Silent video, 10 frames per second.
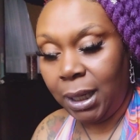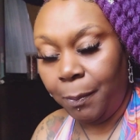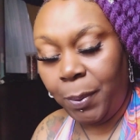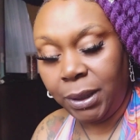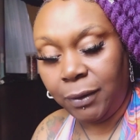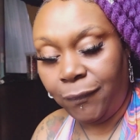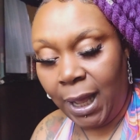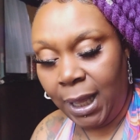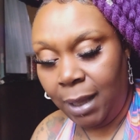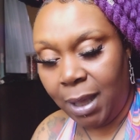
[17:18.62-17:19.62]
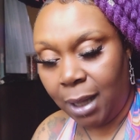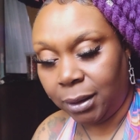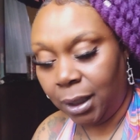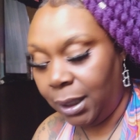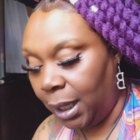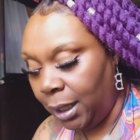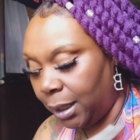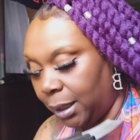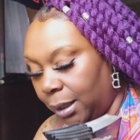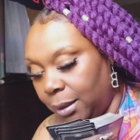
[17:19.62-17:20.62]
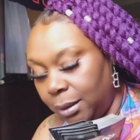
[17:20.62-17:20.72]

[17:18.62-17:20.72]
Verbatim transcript: done put the flame out. They're done.